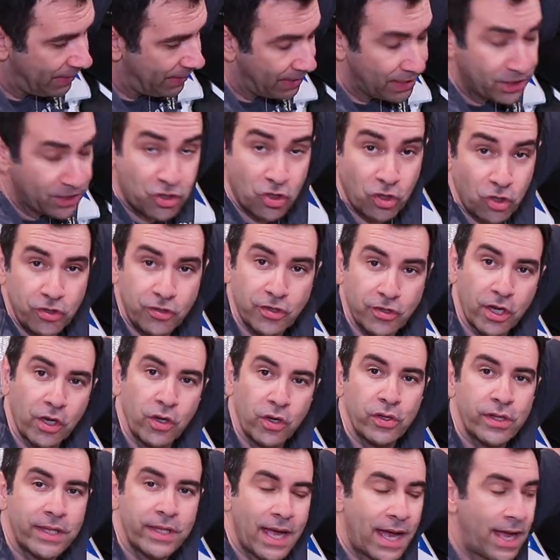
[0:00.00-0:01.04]
it's also a
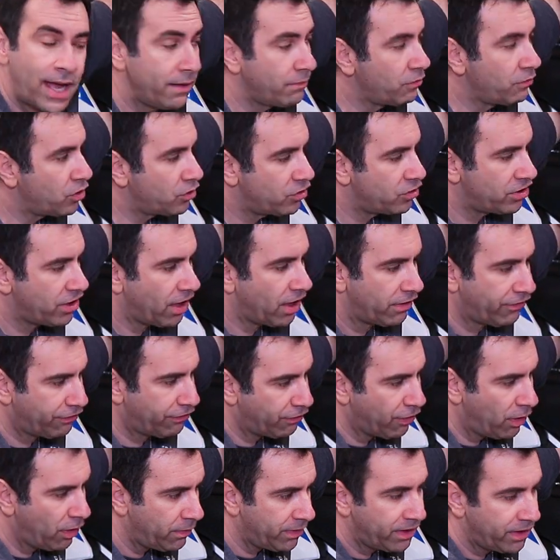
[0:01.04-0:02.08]
good time to start
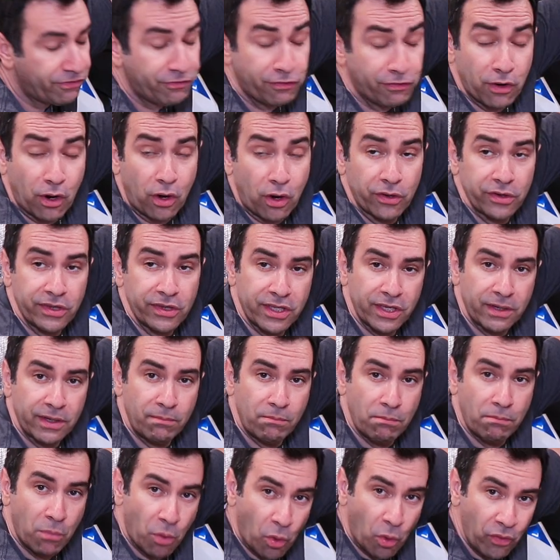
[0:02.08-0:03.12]
from the front,
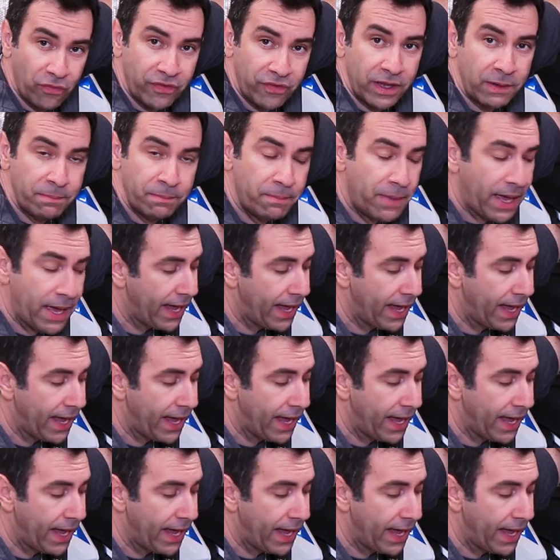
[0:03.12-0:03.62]
moving